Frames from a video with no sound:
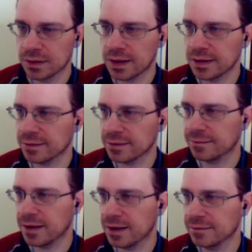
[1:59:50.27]
Knight
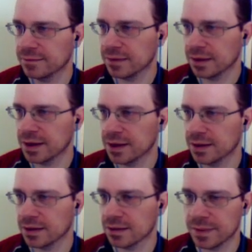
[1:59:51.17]
f5. Again,
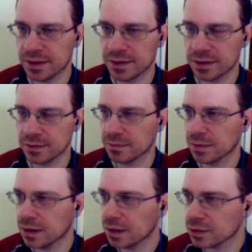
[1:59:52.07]
he is better
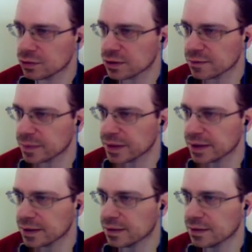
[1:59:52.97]
to
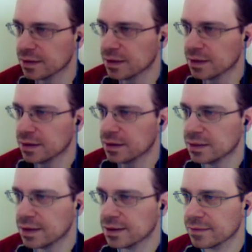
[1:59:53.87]
play
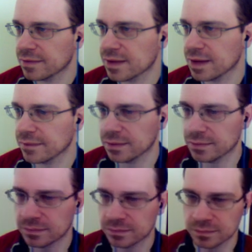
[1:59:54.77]
knight
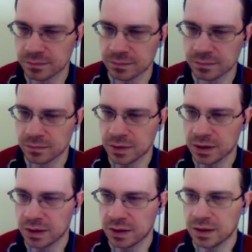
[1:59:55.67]
f7
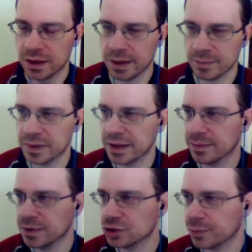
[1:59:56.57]
and
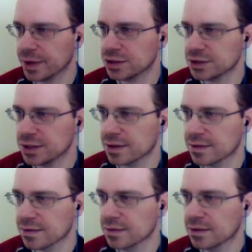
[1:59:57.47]
play bishop
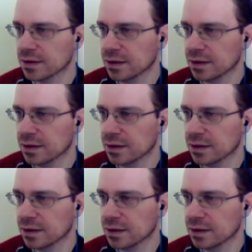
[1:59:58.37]
h6.